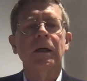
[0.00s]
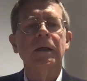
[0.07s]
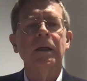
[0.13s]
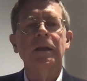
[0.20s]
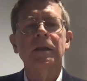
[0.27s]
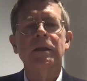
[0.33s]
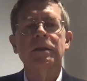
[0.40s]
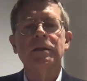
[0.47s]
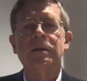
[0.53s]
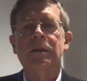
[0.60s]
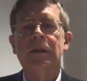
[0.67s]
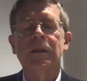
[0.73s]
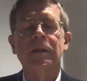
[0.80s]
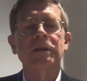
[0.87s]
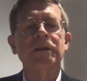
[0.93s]
in
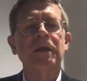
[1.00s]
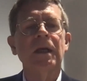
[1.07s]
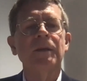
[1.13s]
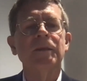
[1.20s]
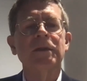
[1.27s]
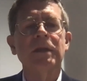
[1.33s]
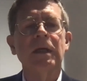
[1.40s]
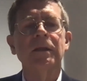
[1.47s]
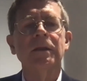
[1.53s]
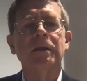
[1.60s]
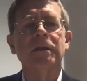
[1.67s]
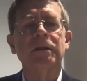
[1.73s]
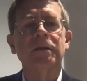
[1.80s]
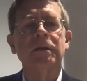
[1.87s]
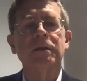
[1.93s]
the same
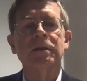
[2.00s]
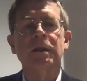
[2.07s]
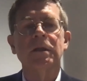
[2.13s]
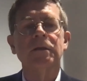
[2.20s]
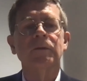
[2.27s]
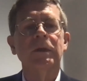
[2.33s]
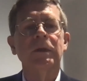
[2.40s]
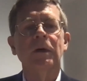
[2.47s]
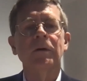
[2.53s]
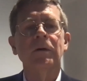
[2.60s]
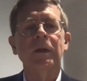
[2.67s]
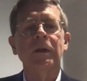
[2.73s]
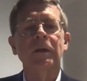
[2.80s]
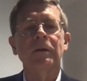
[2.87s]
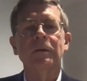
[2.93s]
sentence, just as we don't
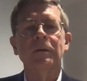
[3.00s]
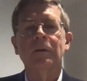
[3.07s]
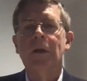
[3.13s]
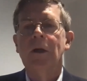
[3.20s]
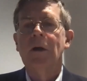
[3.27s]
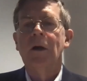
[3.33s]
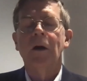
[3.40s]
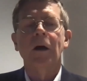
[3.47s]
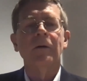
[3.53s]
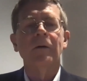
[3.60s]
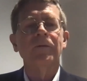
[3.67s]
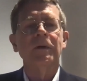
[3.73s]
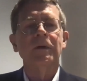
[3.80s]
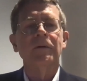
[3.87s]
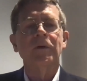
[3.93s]
hear
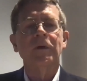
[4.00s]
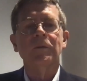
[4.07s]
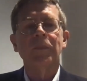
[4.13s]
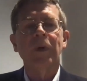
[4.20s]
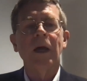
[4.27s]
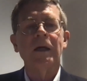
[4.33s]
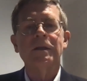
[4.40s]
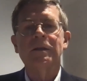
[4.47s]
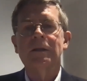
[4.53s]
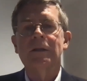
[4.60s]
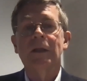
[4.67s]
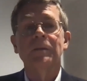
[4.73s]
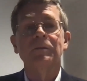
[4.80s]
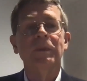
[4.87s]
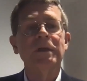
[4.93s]
often of compassion
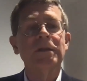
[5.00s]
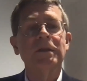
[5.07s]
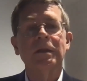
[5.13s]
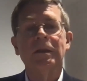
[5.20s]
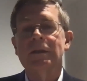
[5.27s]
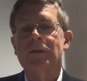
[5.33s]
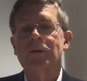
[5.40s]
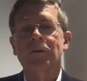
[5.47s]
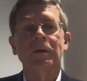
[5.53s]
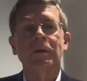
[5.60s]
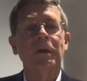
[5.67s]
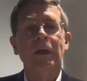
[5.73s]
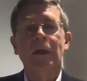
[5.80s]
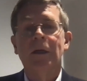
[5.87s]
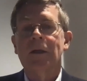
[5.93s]
and business
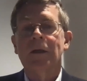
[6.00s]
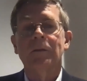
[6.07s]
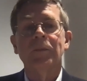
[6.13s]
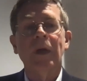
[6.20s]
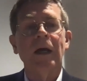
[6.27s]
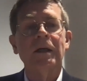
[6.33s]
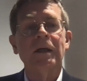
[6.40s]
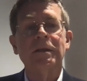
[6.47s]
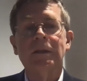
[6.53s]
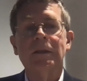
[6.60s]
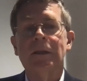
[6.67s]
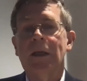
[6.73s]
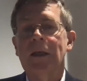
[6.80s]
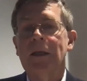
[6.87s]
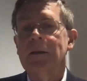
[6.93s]
or
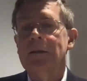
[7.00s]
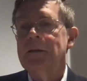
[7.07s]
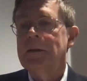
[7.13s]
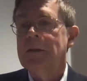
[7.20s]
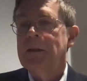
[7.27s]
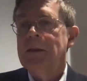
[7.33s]
compassion and